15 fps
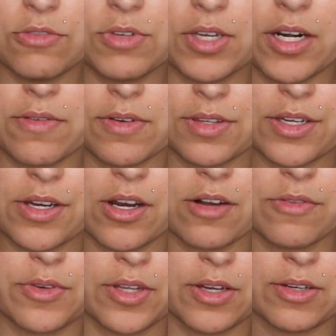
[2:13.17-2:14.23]
beautiful nails,
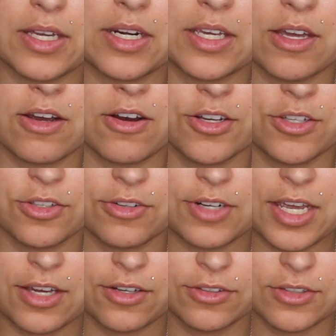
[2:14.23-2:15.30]
especially if you have
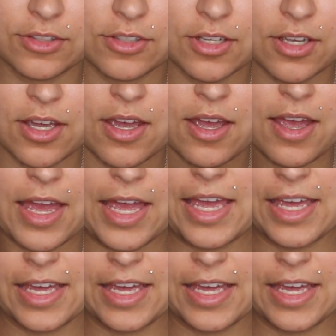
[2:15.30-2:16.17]
nude, white,